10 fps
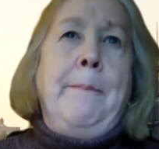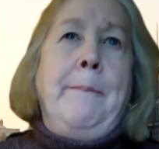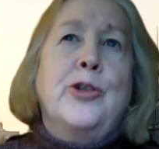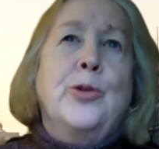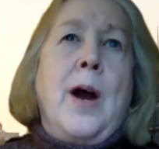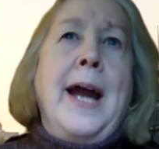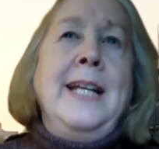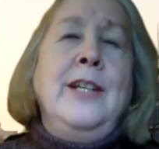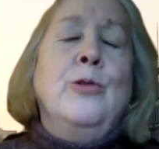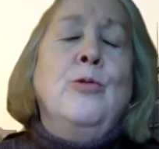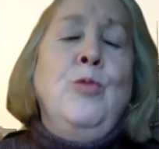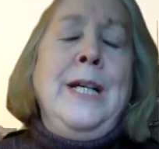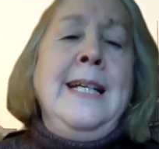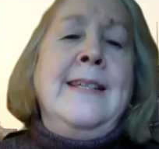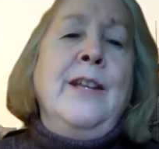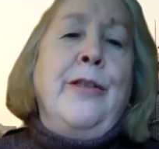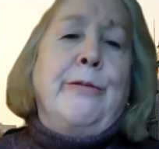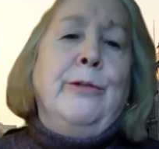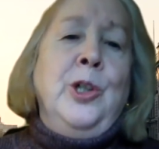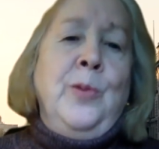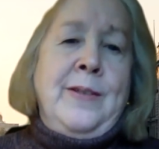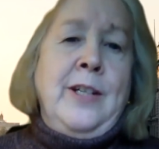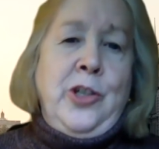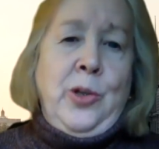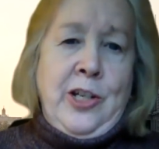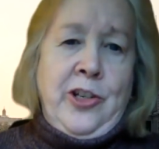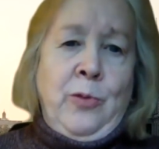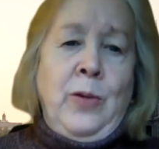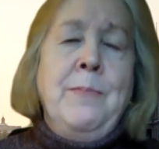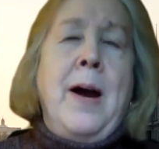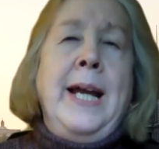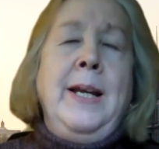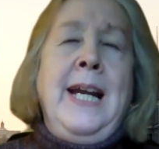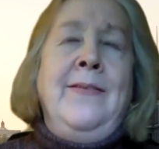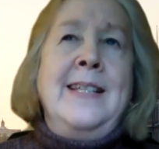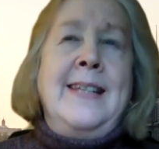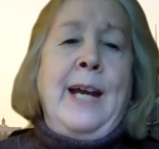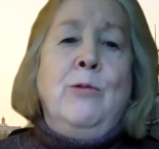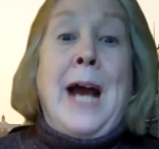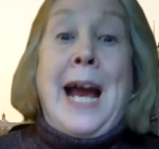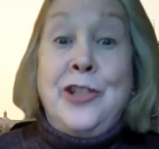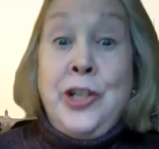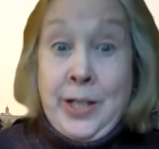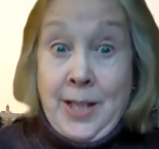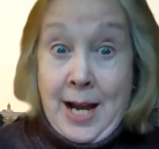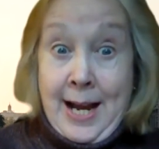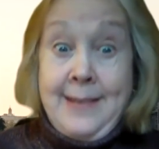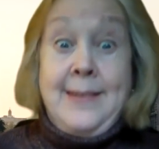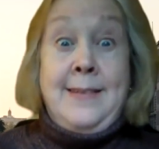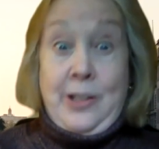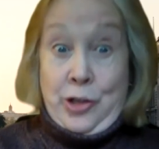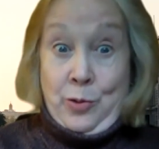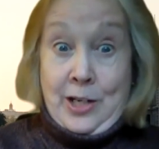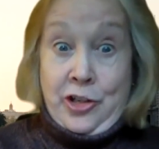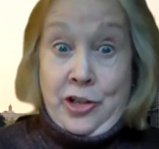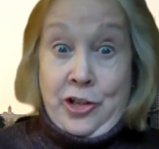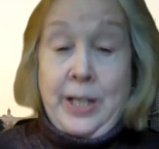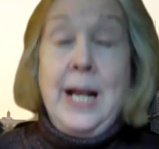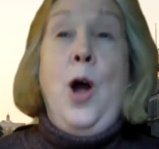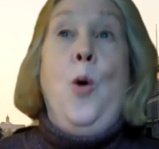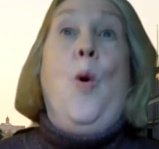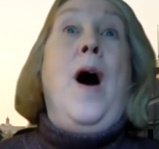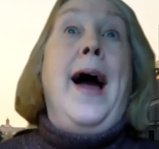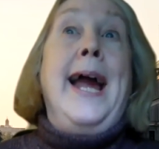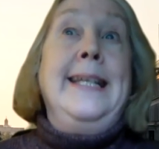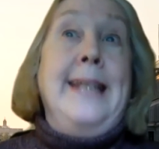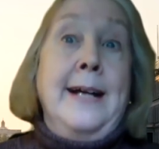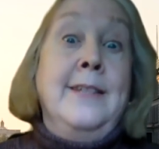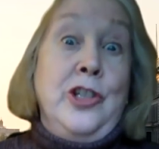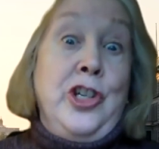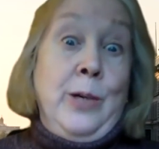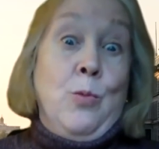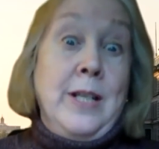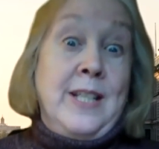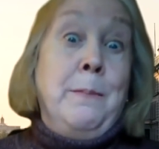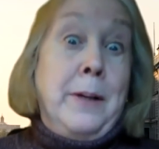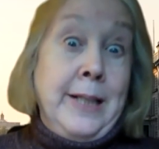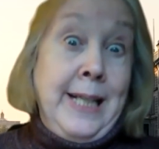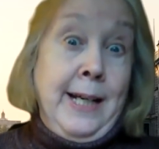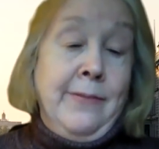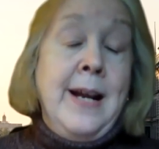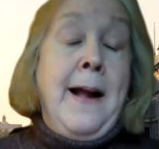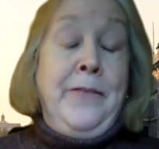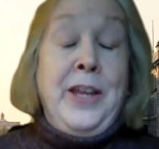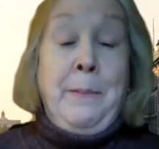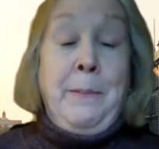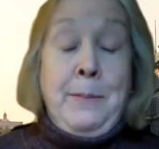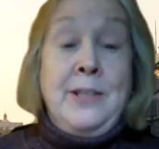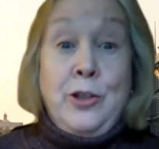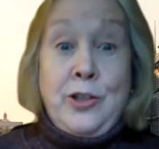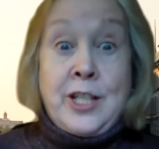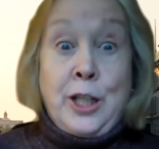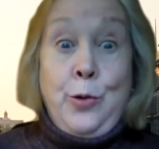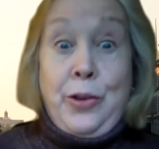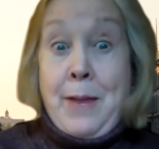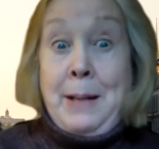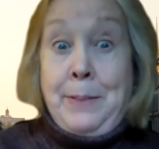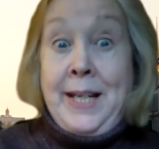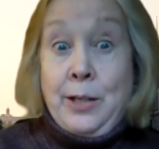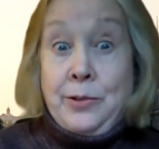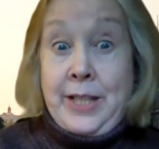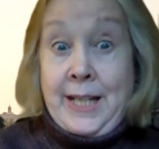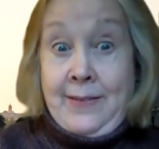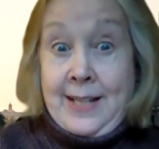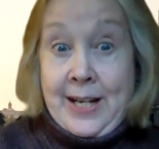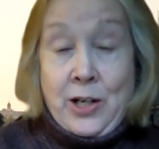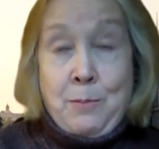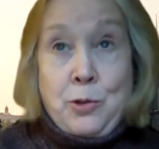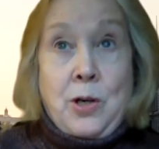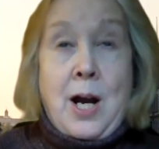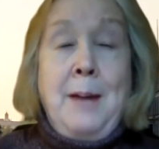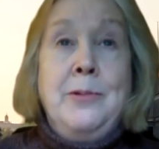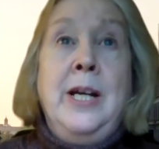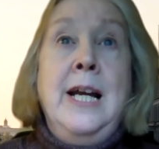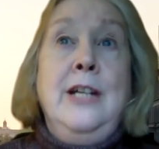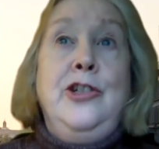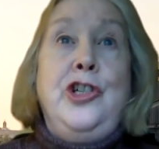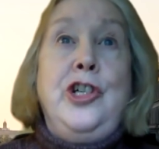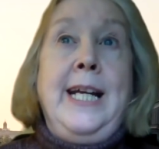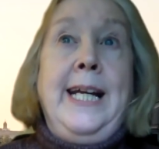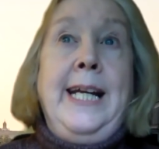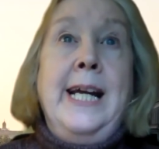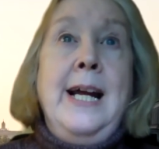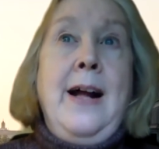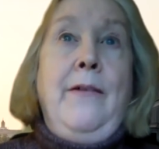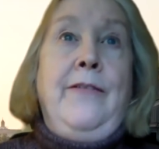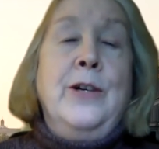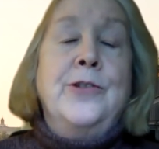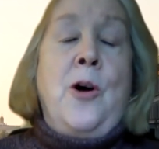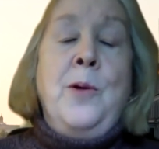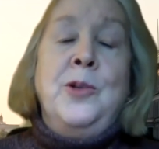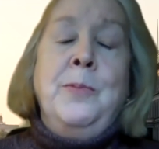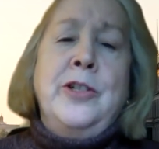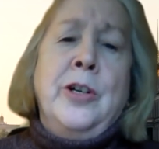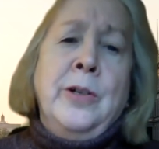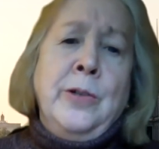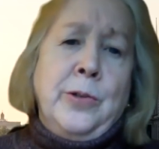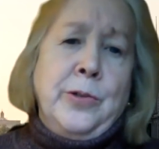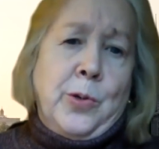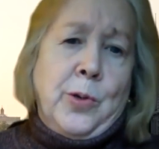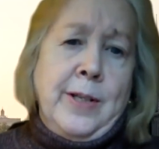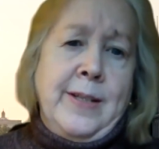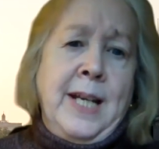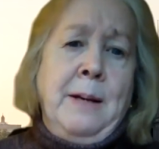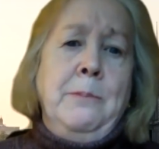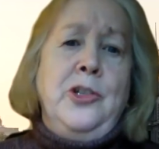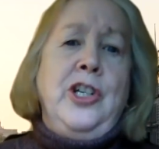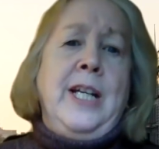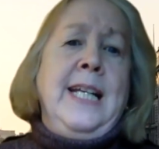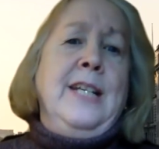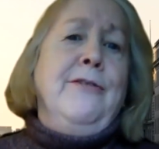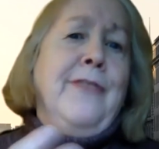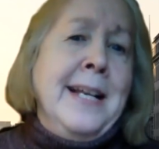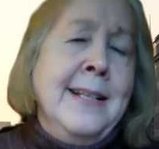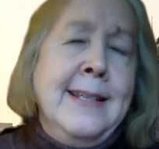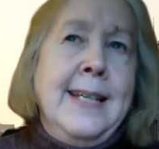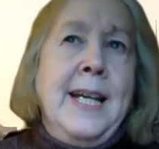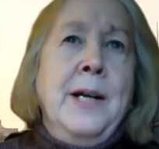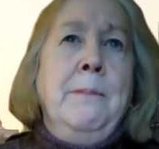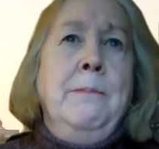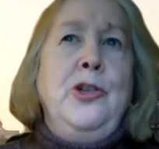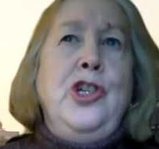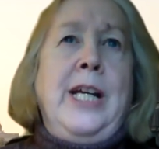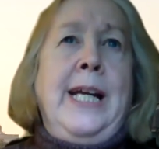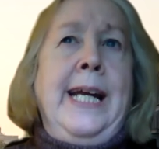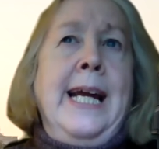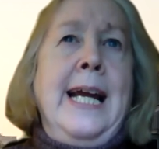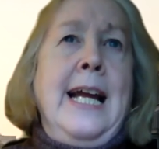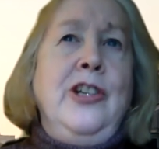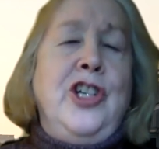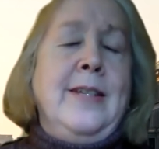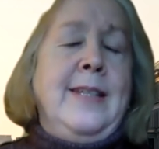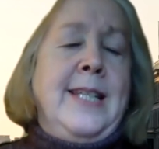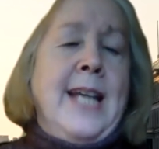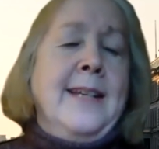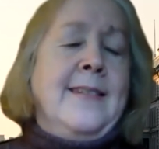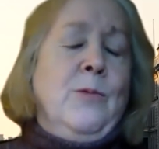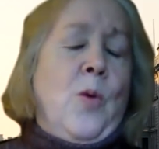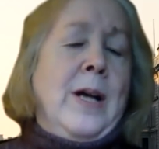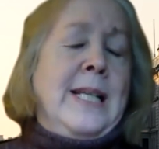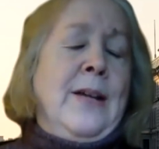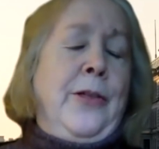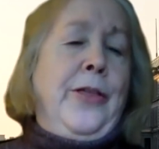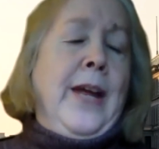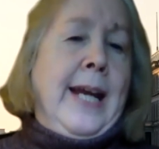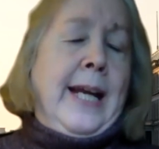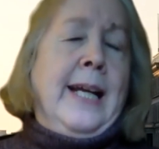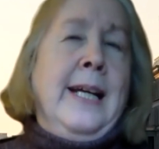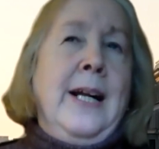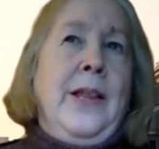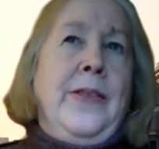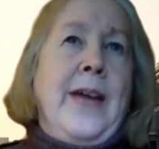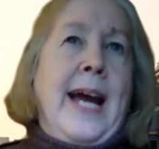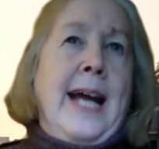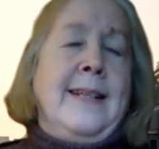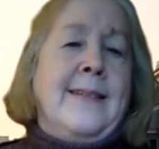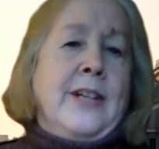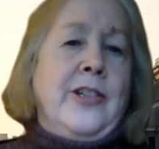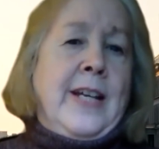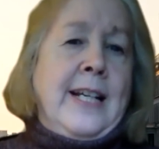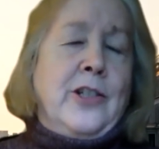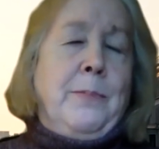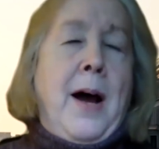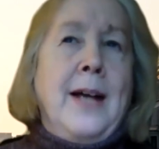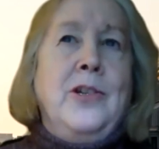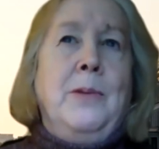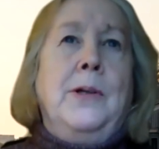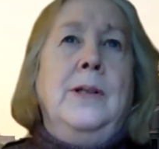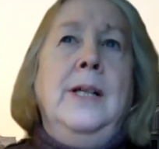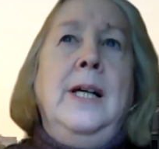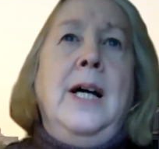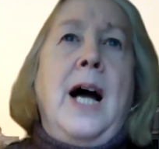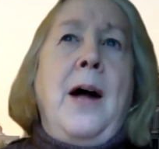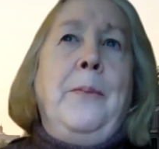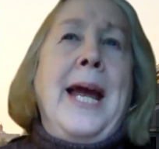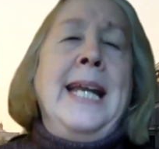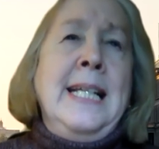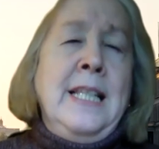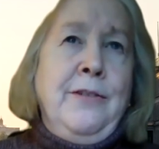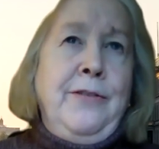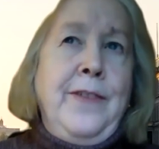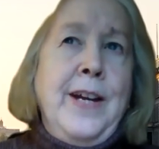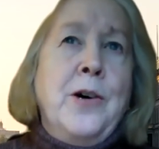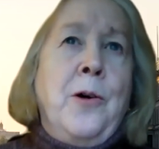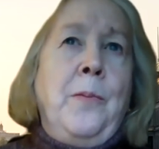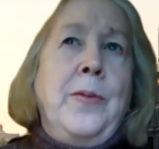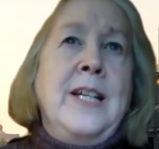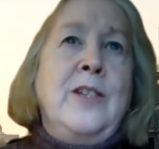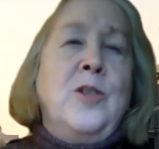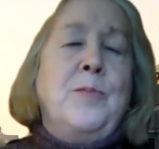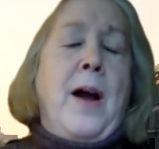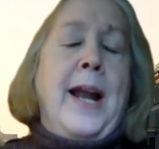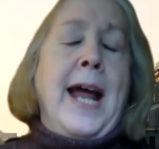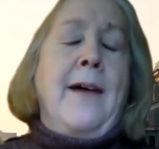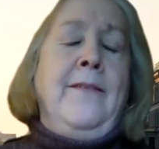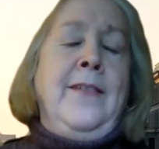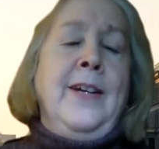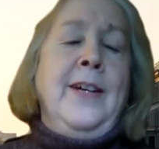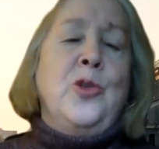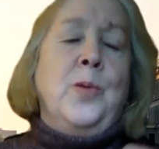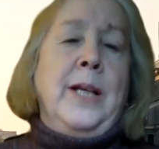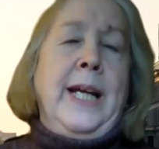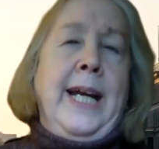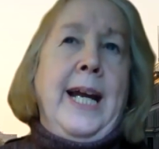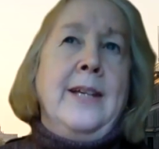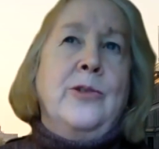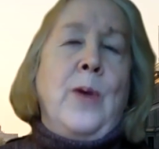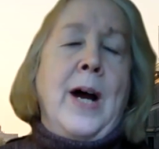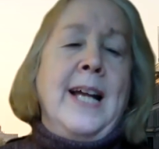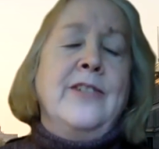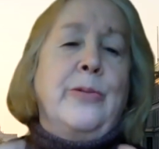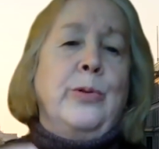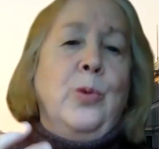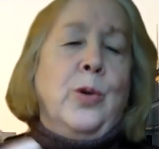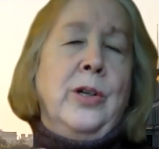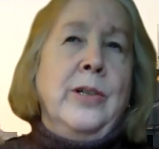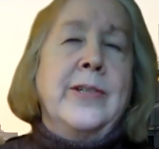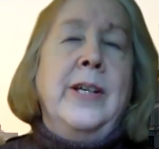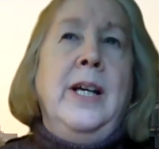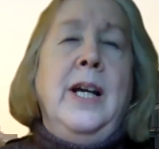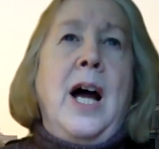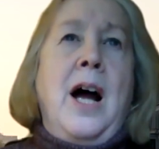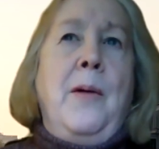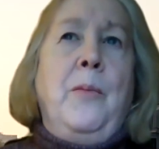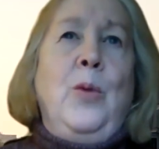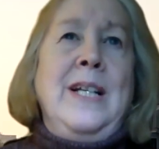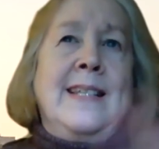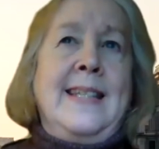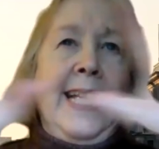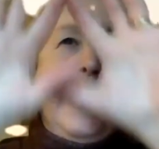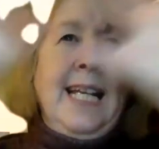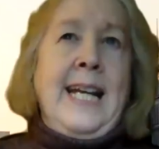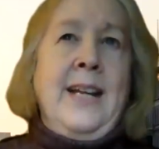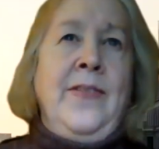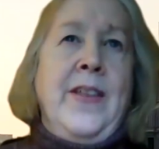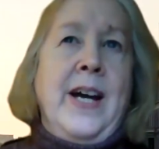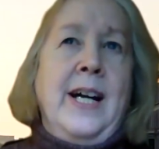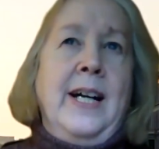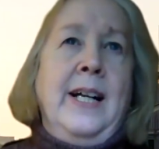trying to reason through a situation. We might even say rationalize a situation. Why doesn't she want to believe that Mr. Sleuth might be guilty of these terrible crimes? She feels almost maternal towards him. She defends him. She just doesn't want to think that such things are possible. And in the film, this is brought out visually as well as through words. We see it in the